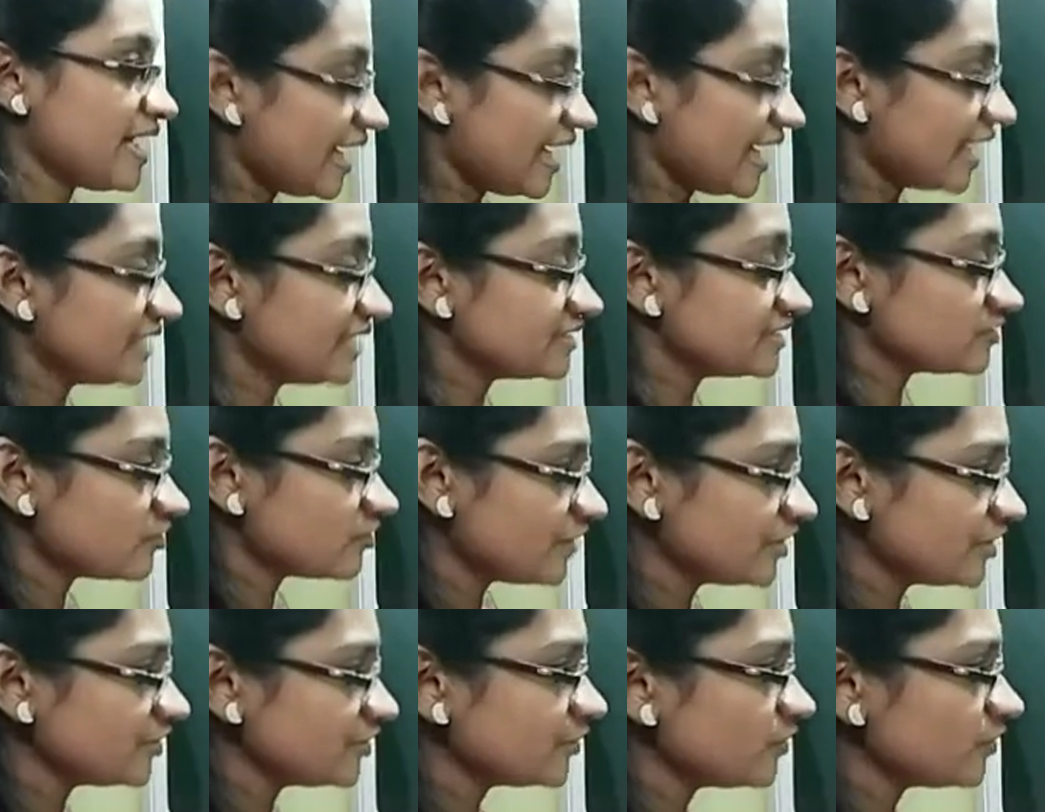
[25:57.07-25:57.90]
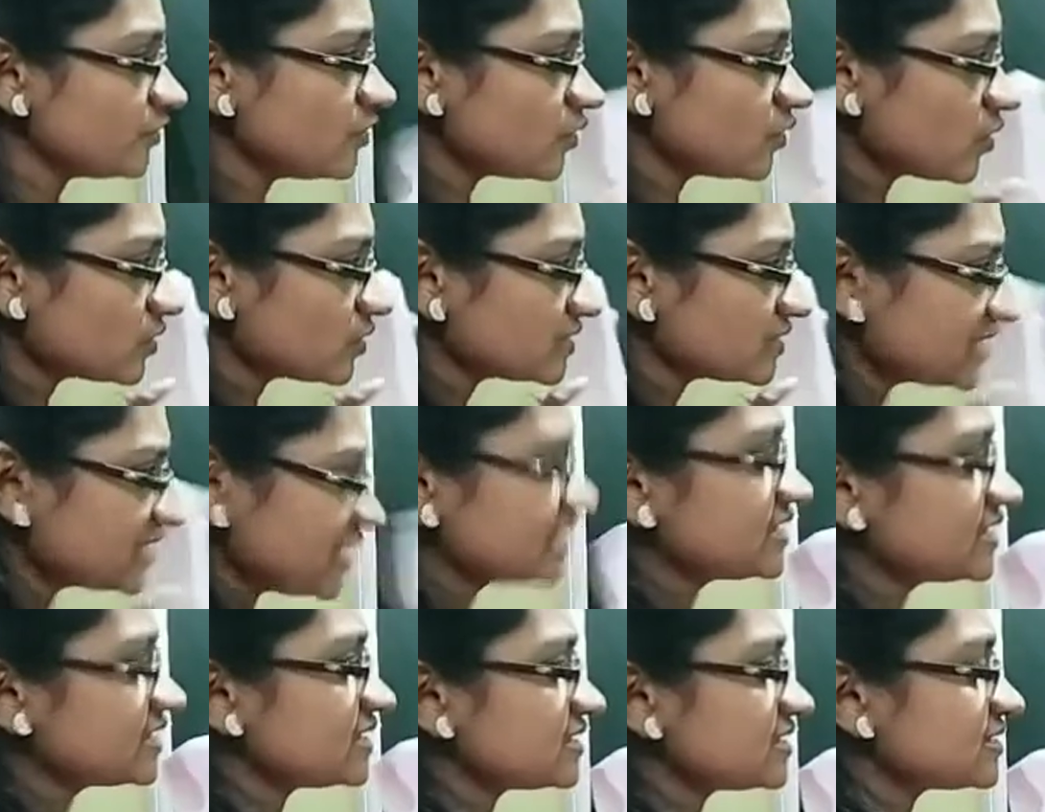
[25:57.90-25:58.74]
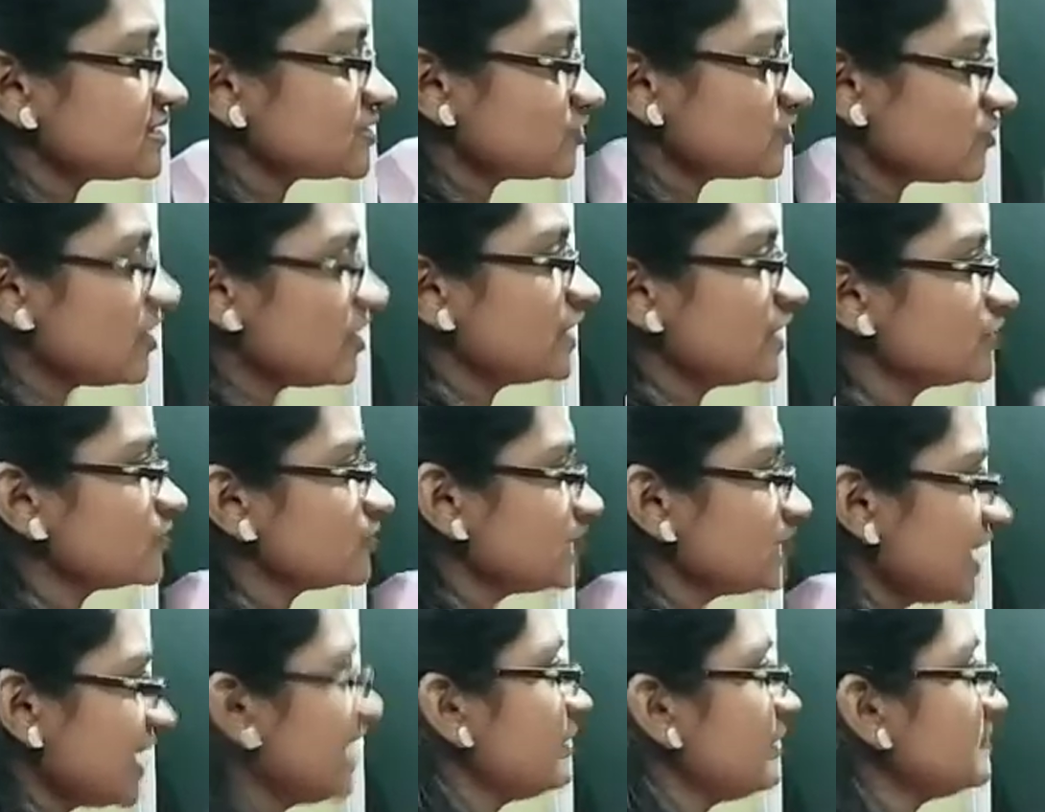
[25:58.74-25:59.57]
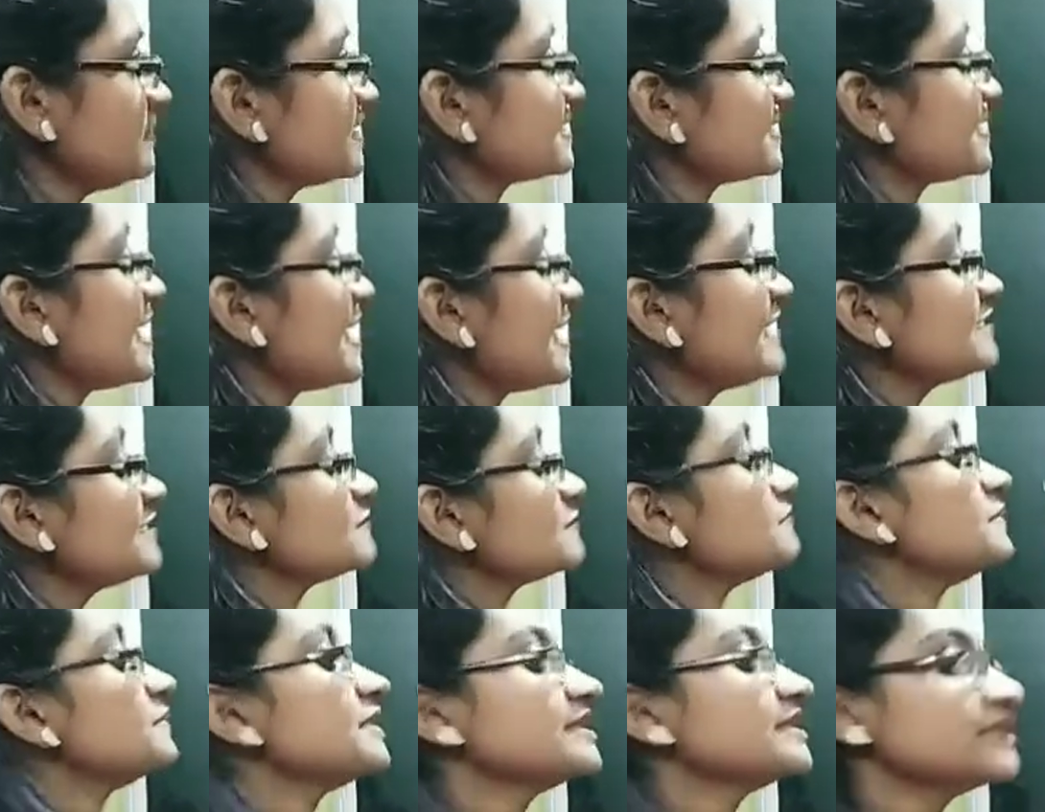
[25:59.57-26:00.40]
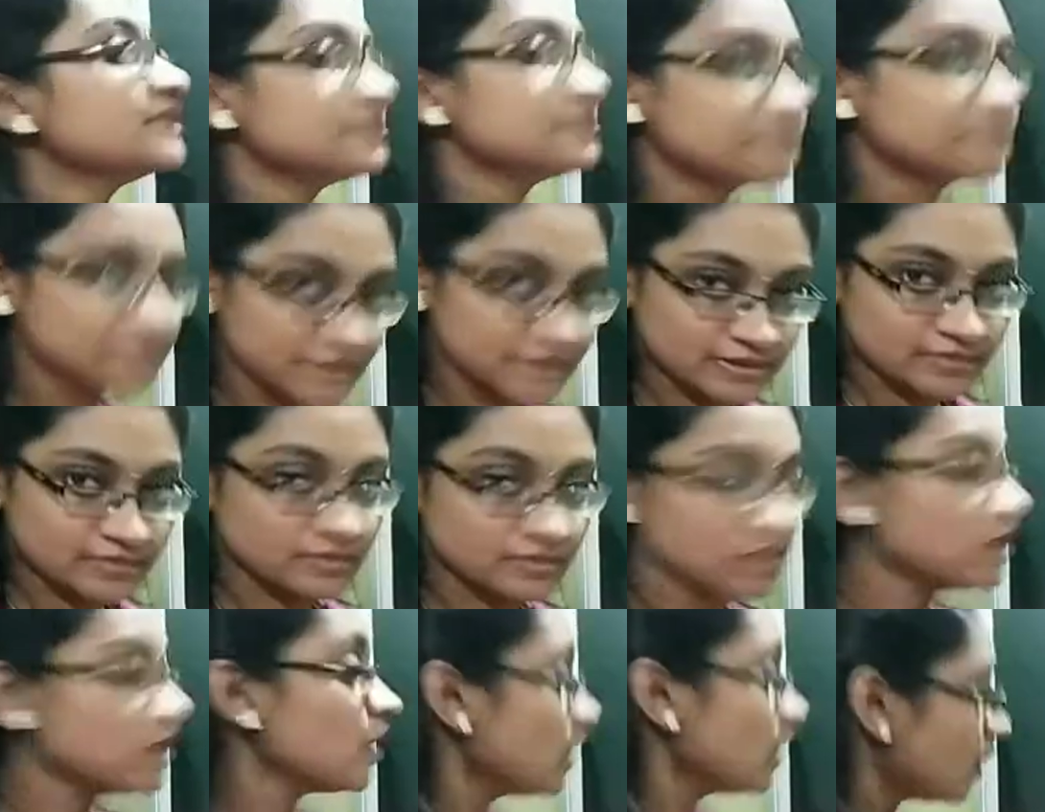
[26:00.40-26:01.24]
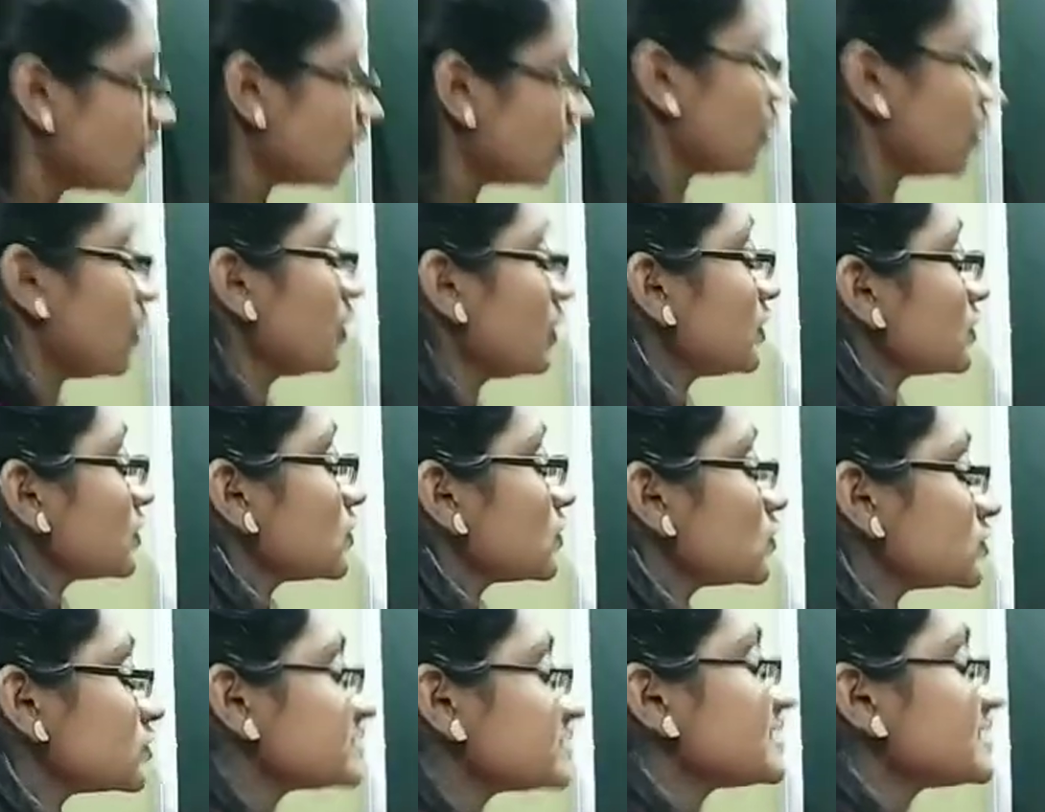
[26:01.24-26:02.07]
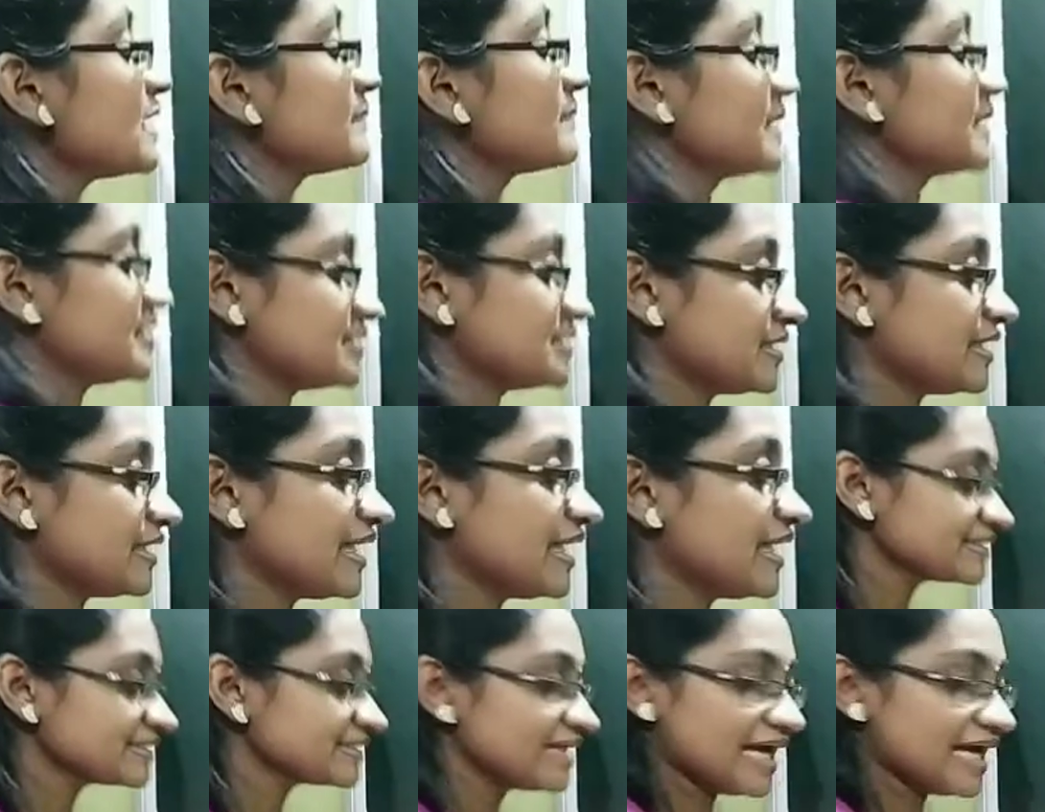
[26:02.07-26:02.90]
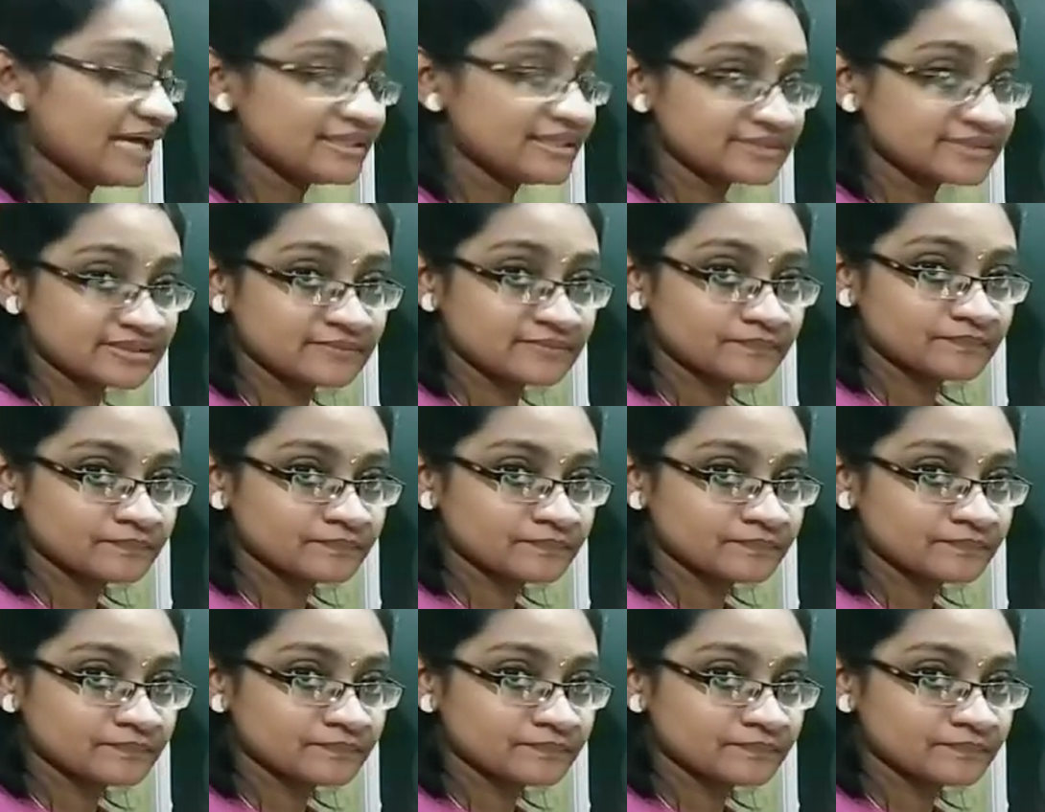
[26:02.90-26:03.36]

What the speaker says: And when you see this, you want to name this as Big Dipper or Ursa Major. that,